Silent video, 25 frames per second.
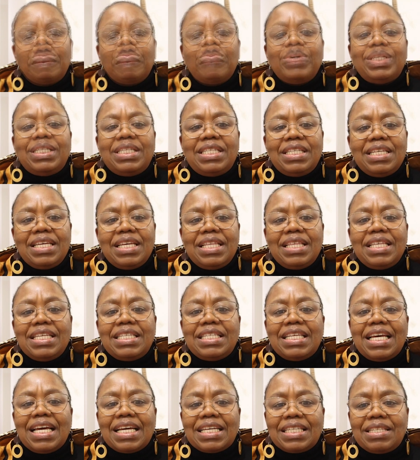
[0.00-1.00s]
We see
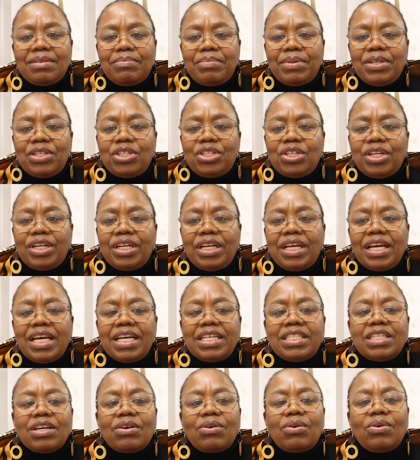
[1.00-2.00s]
this exhibition
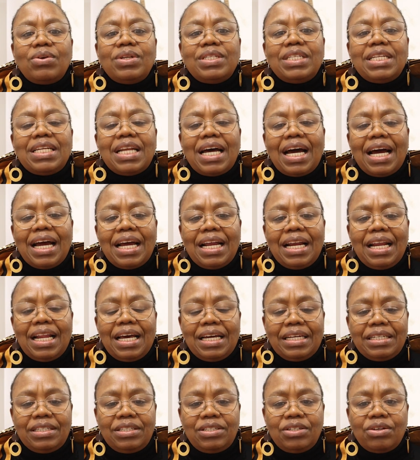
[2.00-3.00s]
as a golden
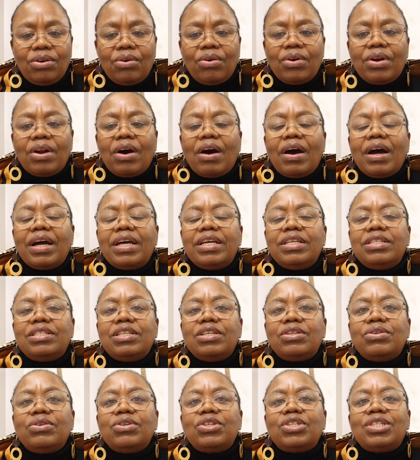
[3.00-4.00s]
highlight on our
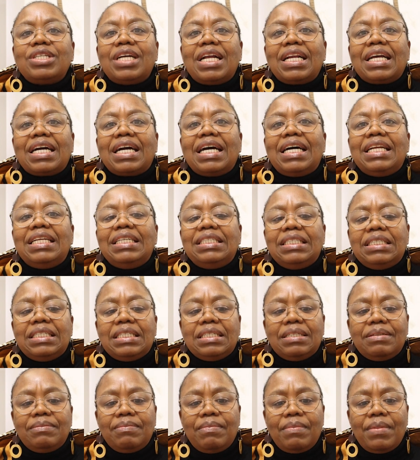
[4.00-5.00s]
institutional
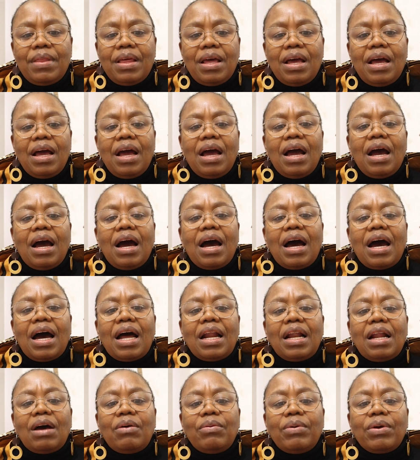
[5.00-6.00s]
calendar,
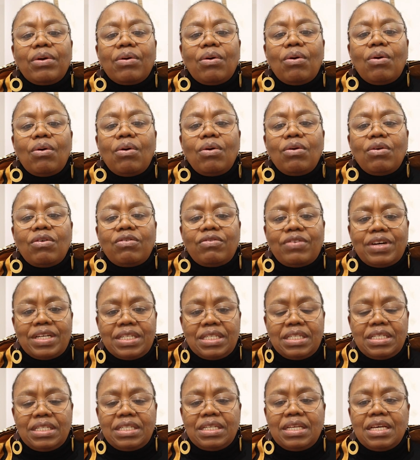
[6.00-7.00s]
allowing all of
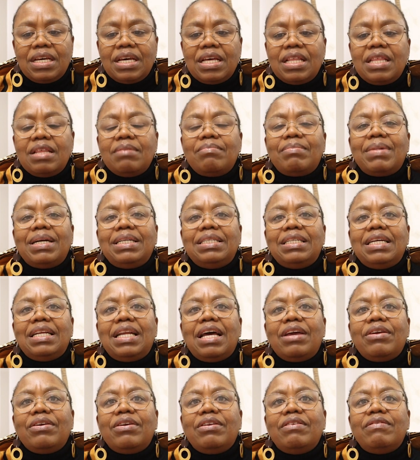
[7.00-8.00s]
us, the
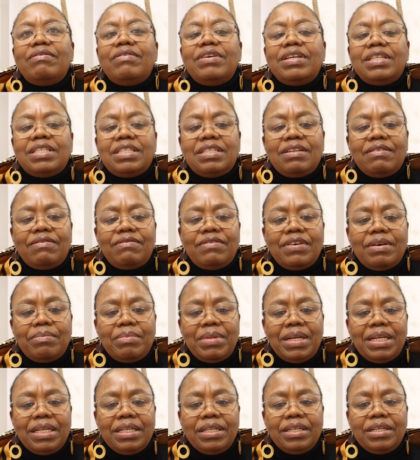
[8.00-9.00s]
Mandela University
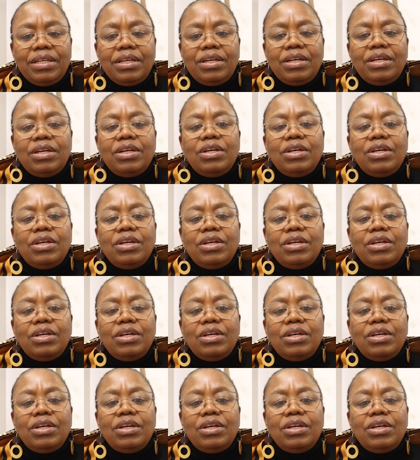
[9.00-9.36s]
family,